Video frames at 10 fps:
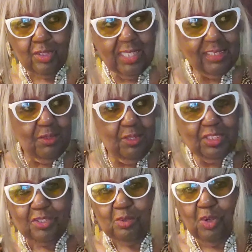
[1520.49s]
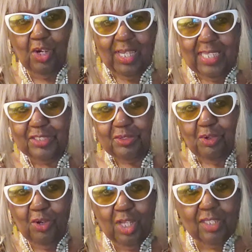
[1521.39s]
They say, oh, it's too oily, too
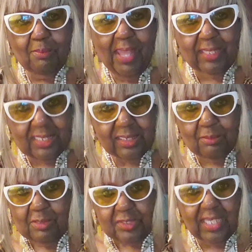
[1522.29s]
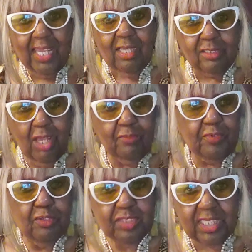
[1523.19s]
oily. You might get some of them scales off
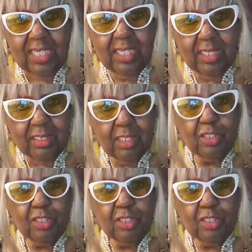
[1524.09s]
your skin.